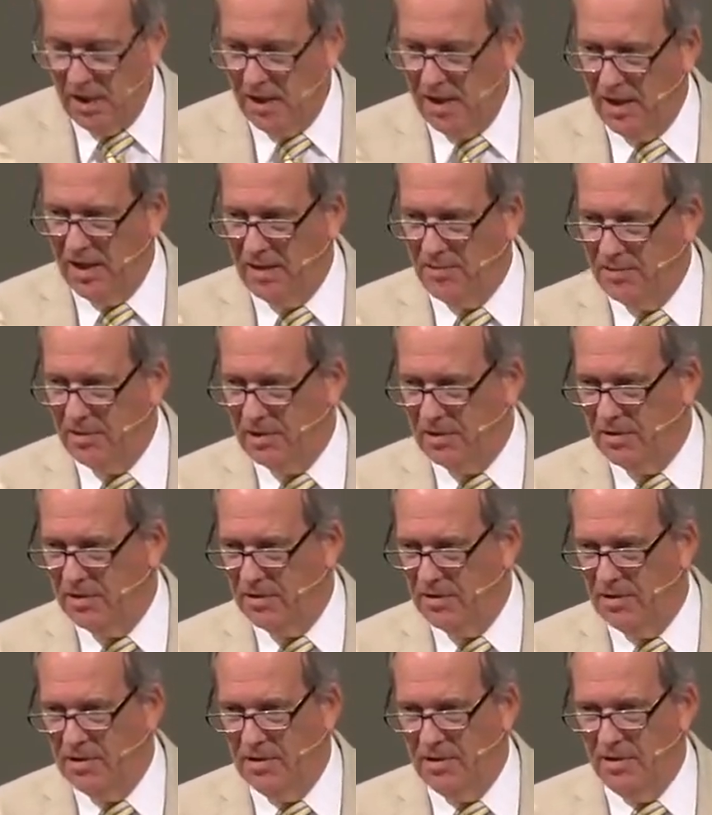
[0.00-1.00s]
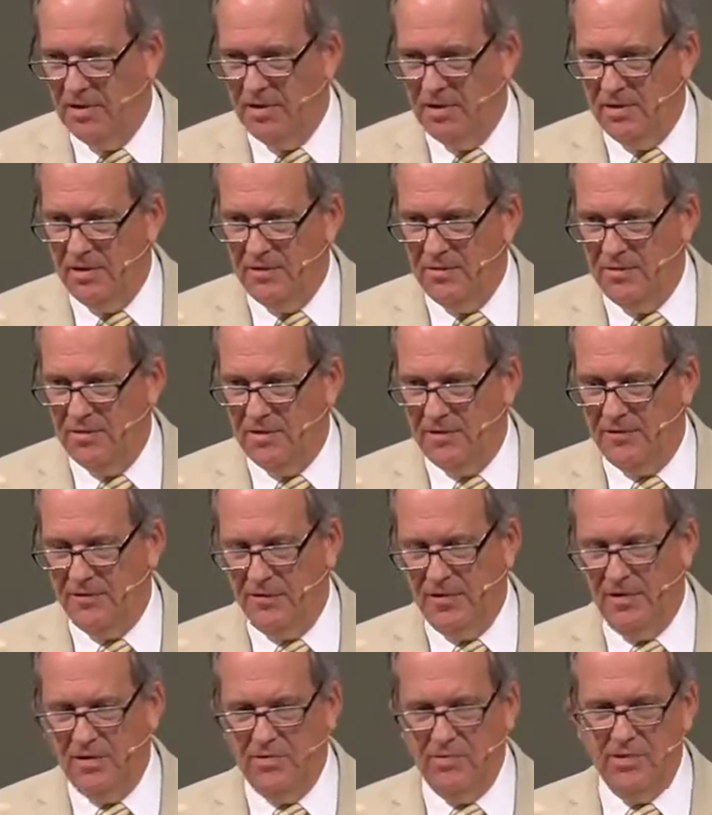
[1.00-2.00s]
Haman was
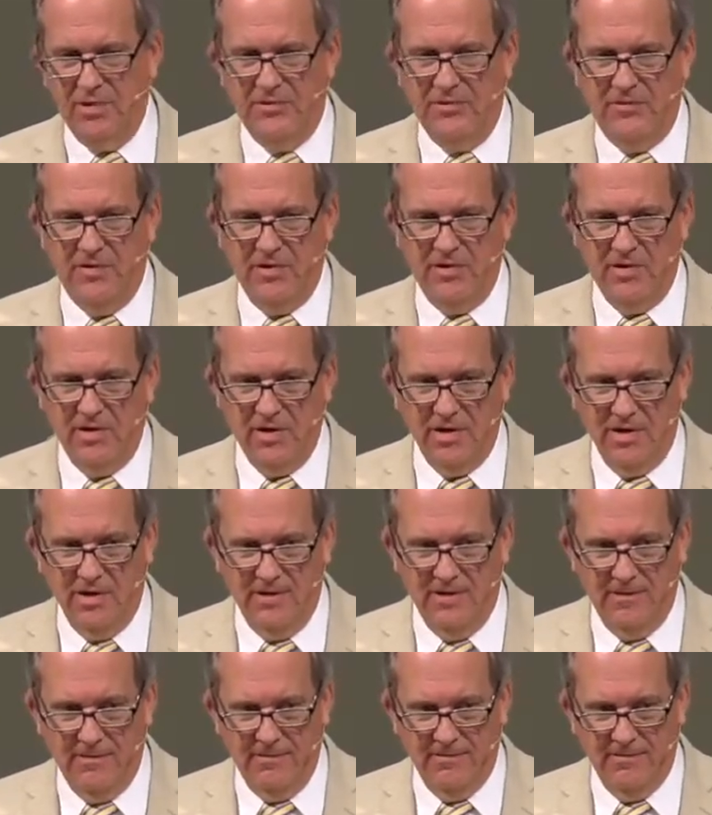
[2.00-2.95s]
filled with fury.